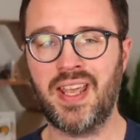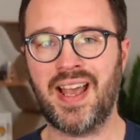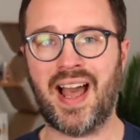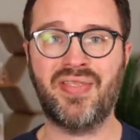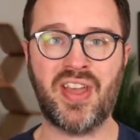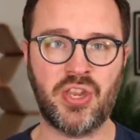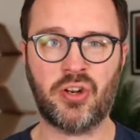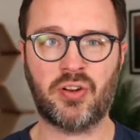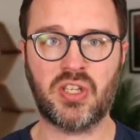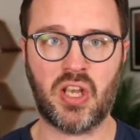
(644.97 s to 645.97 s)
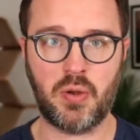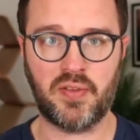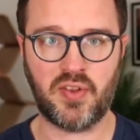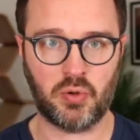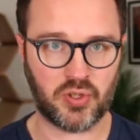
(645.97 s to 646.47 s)
And then you can obviously go in if
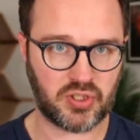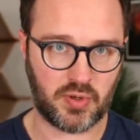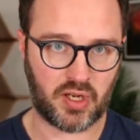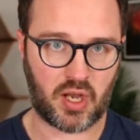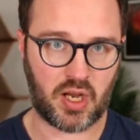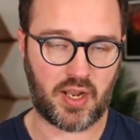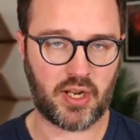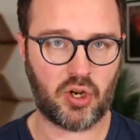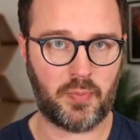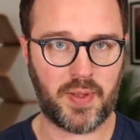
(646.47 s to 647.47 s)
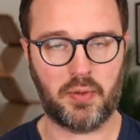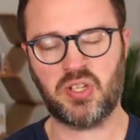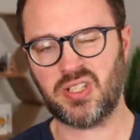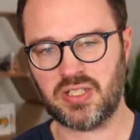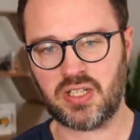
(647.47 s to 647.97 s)
you want to and highlight and copy it, which
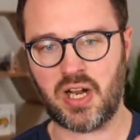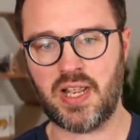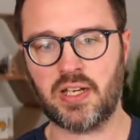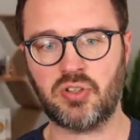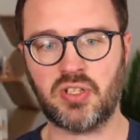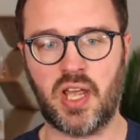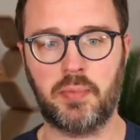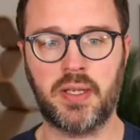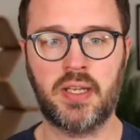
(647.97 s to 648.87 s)
is a slightly extra step.